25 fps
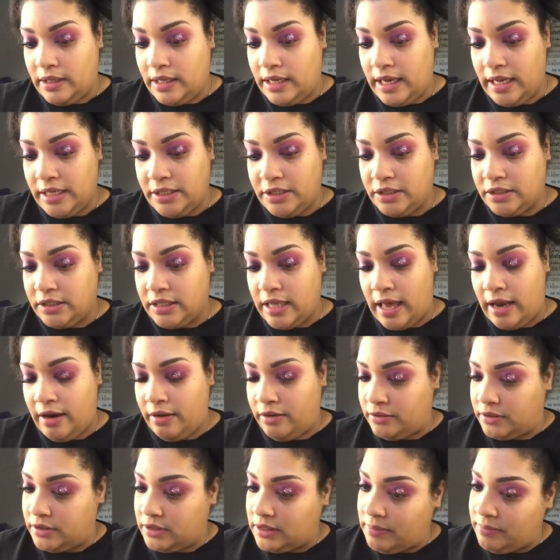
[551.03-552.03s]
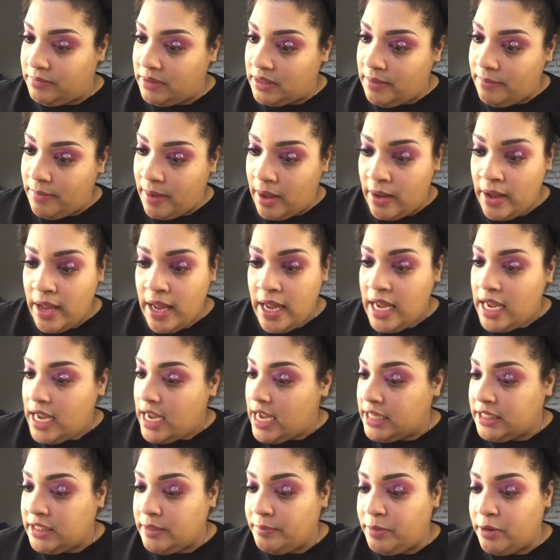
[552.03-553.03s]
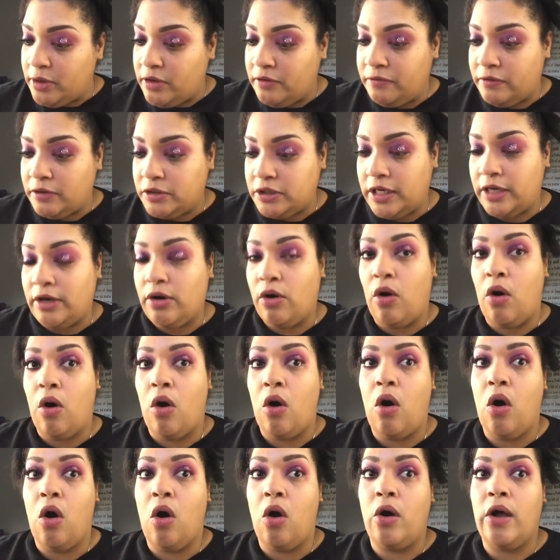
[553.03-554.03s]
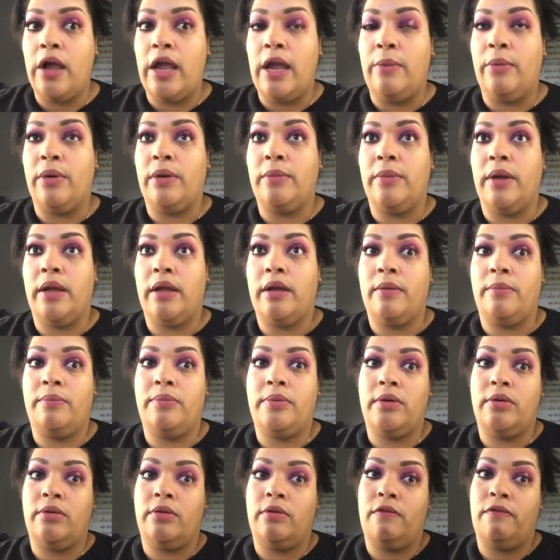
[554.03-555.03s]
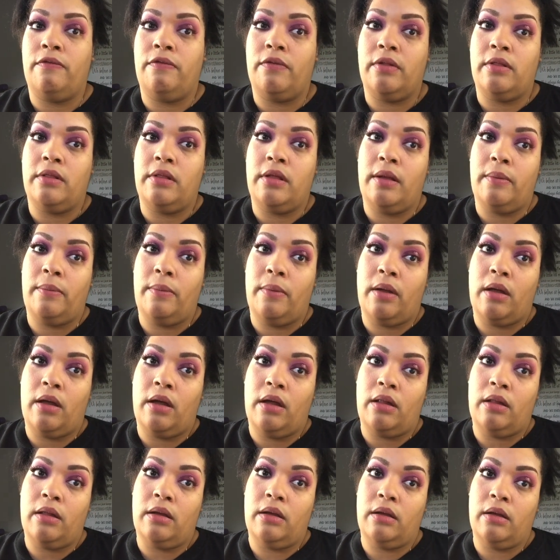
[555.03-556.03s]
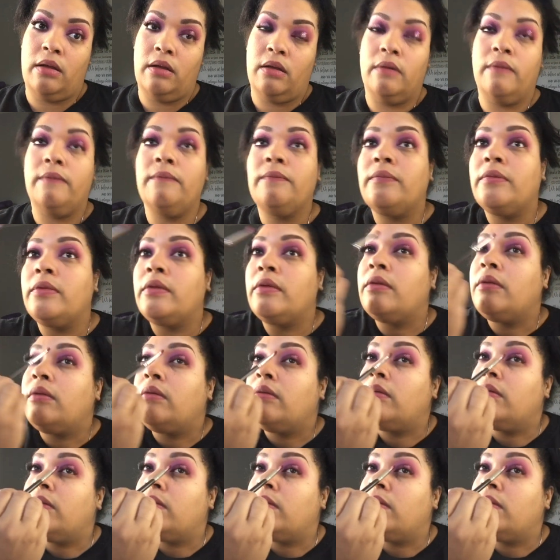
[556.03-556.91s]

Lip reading: It just, I don't know, something about, it's a beautiful shade. Oh, it would make a beautiful lip color.